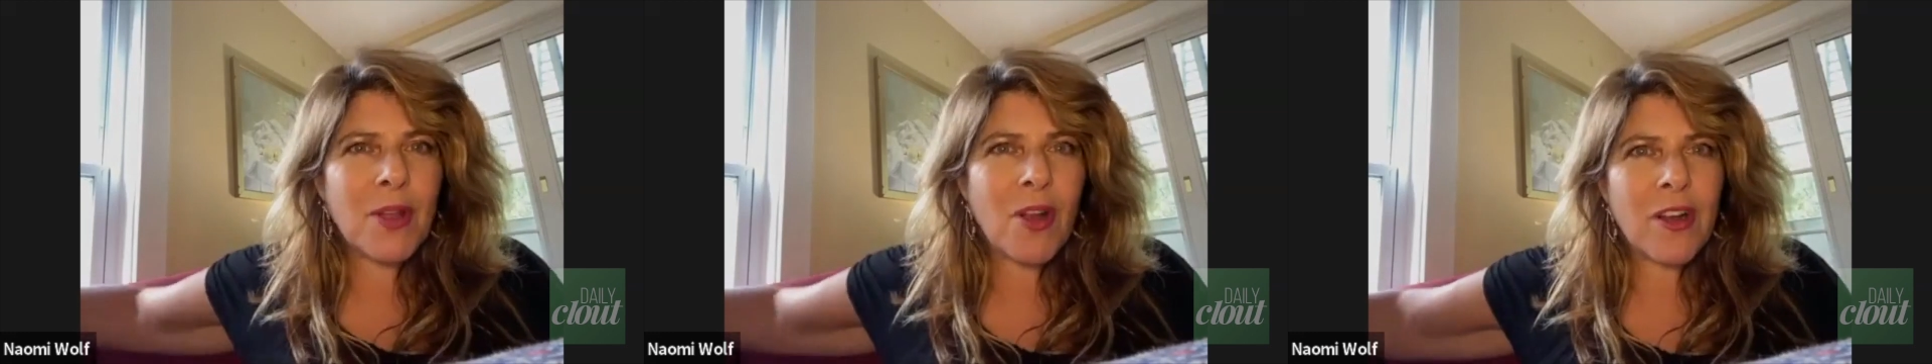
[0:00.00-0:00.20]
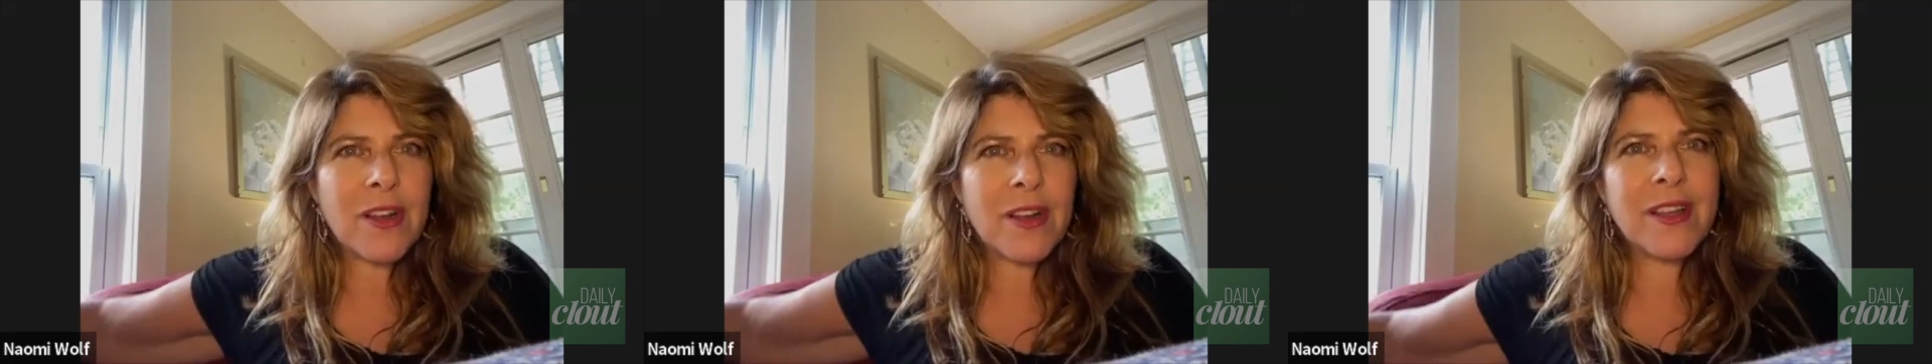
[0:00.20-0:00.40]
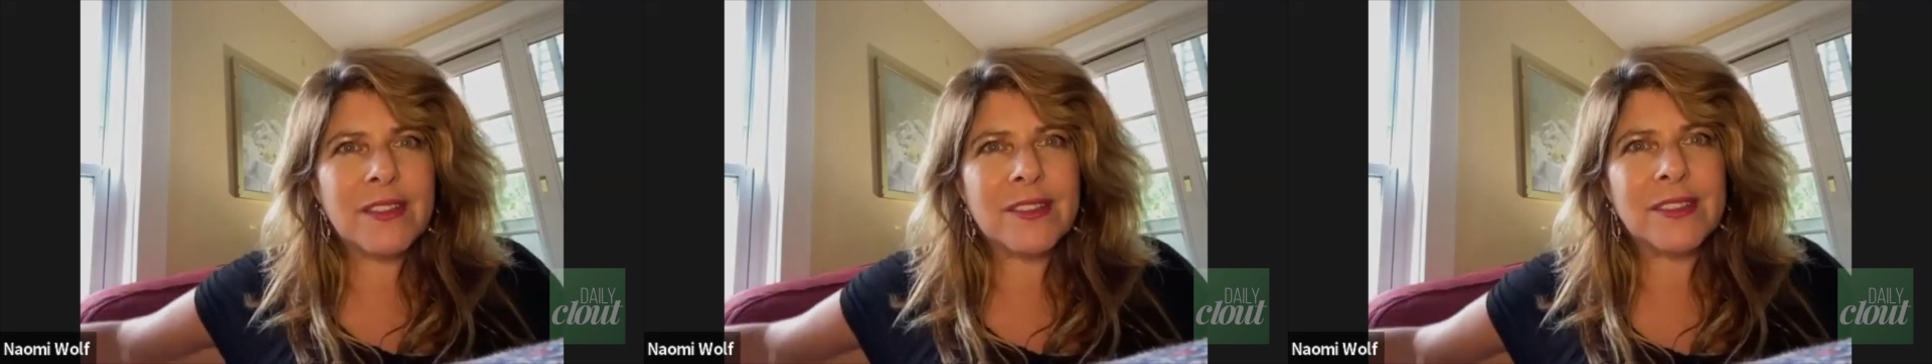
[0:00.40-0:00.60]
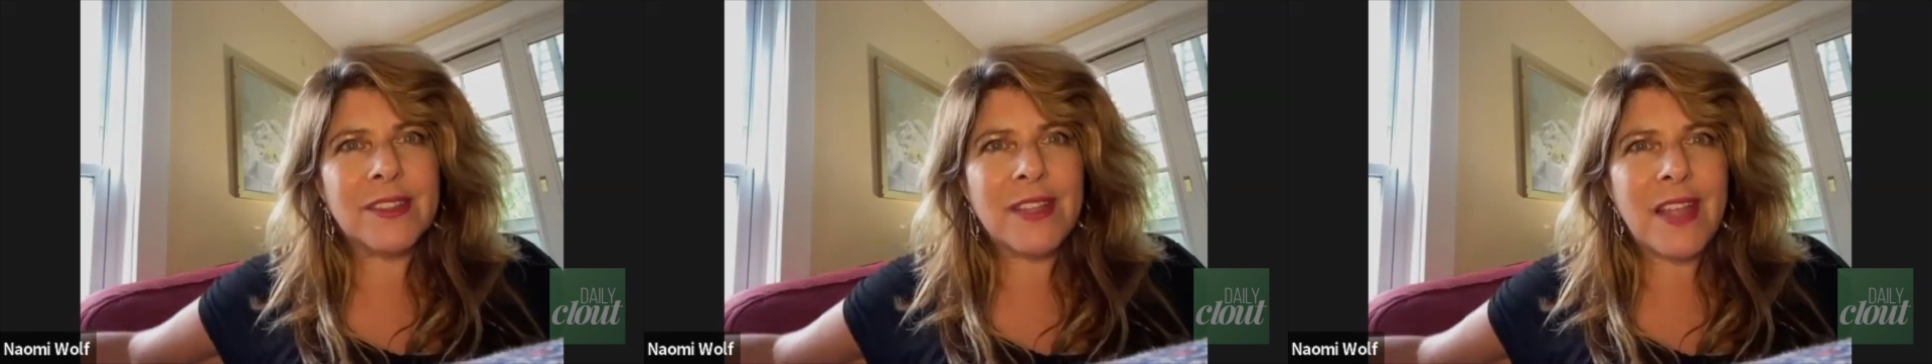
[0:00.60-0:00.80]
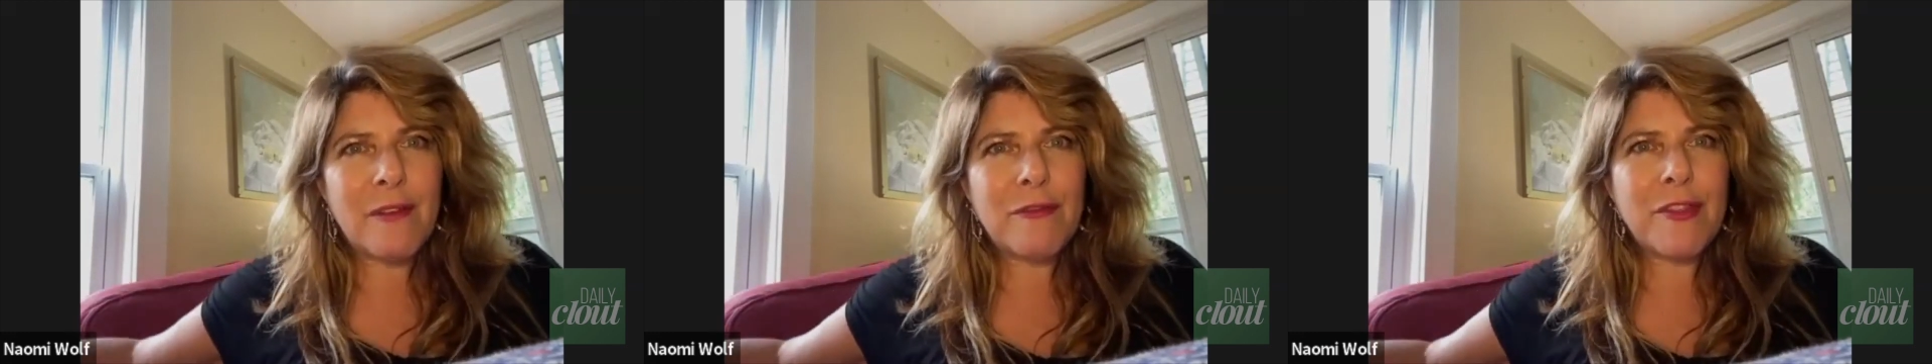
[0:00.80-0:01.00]
People aren't
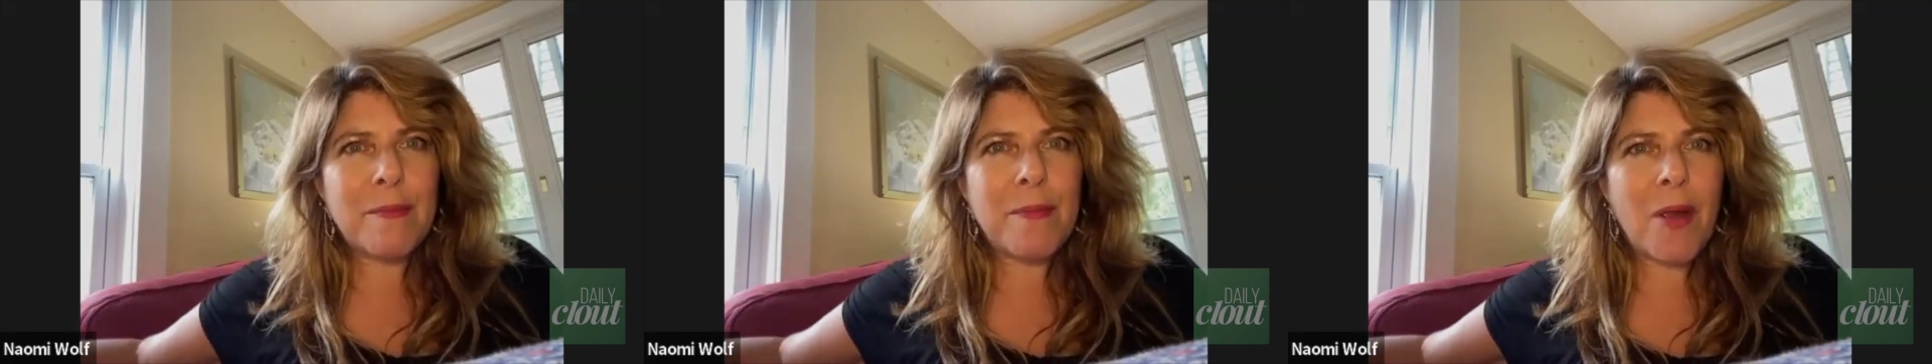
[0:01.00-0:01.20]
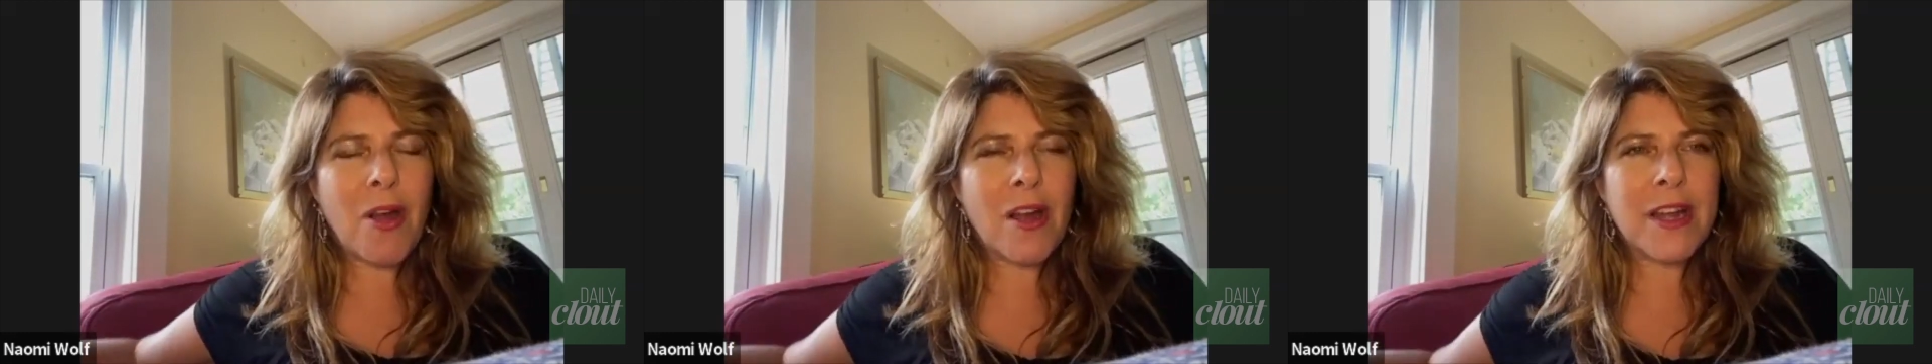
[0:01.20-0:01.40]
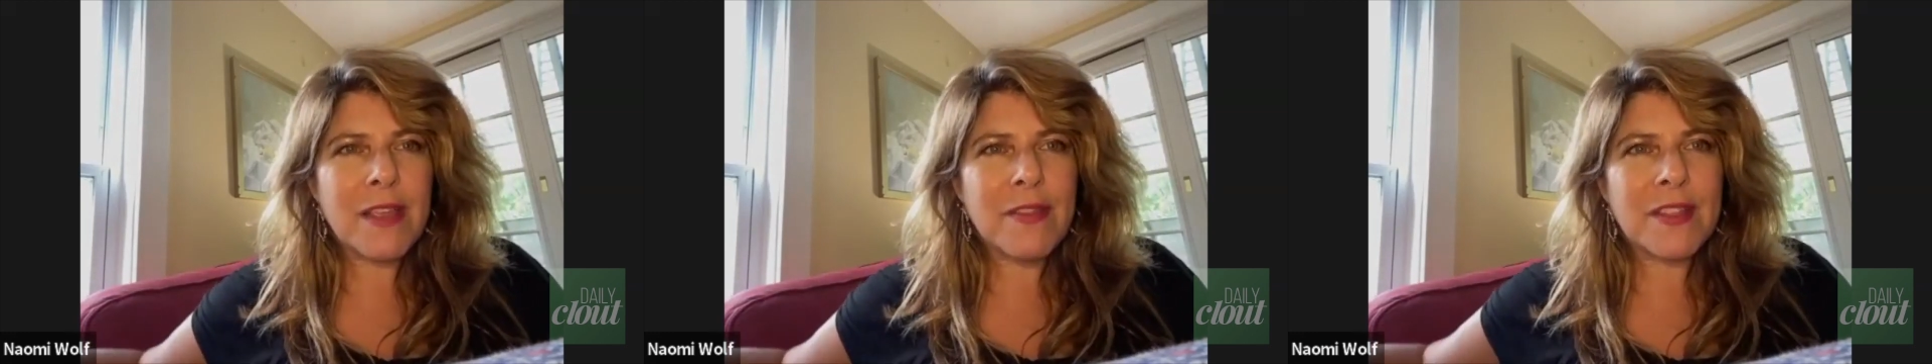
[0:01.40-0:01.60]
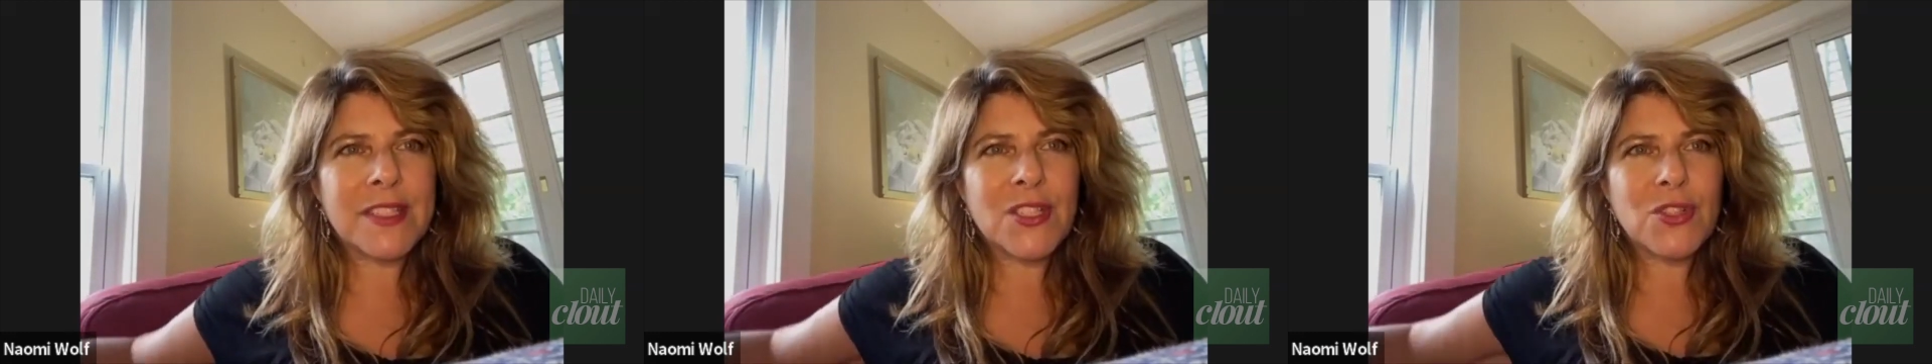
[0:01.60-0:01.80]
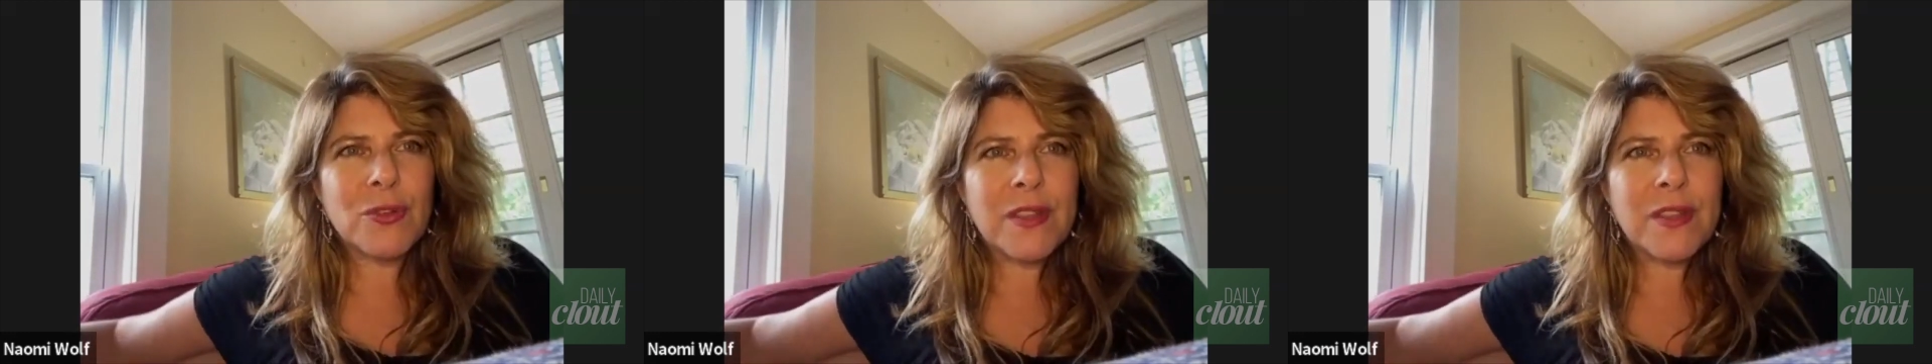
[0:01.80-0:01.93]
going to love the party